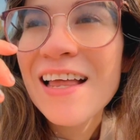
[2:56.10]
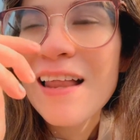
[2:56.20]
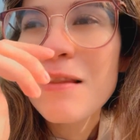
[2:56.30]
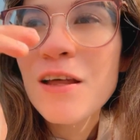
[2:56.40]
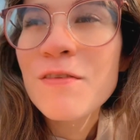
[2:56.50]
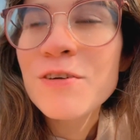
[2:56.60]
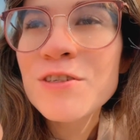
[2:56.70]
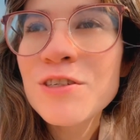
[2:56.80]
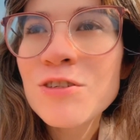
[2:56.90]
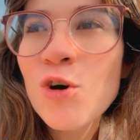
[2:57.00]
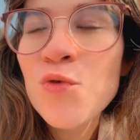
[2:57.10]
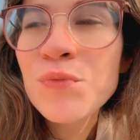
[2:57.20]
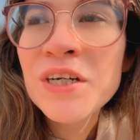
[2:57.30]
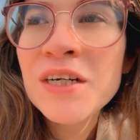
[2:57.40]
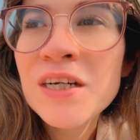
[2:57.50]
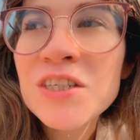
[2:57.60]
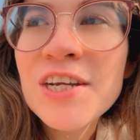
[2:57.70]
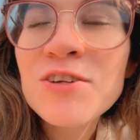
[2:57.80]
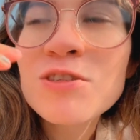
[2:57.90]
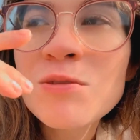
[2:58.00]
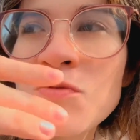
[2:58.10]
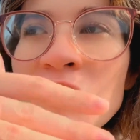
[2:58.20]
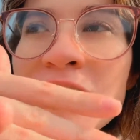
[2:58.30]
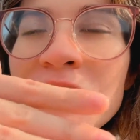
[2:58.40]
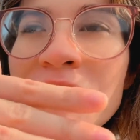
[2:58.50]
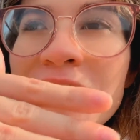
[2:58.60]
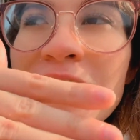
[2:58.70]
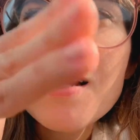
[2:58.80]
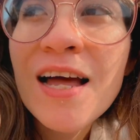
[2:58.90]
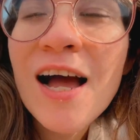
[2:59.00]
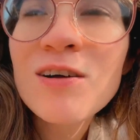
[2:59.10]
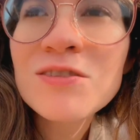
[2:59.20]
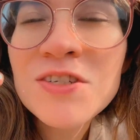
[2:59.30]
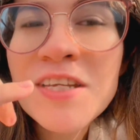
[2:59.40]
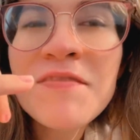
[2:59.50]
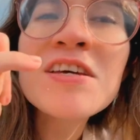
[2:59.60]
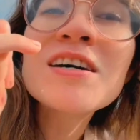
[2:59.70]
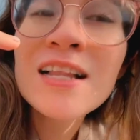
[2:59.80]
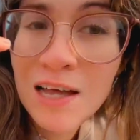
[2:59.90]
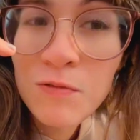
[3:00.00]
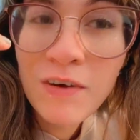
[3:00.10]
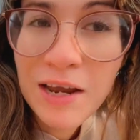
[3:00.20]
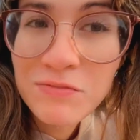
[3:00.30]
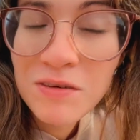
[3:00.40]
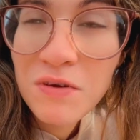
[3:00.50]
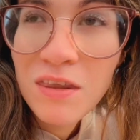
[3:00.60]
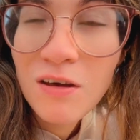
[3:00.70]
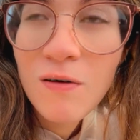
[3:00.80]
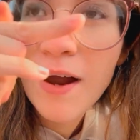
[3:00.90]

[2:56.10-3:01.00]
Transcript: I love her so much. I know some of you guys don't like clowns. She's giving a clown vibe to me, though.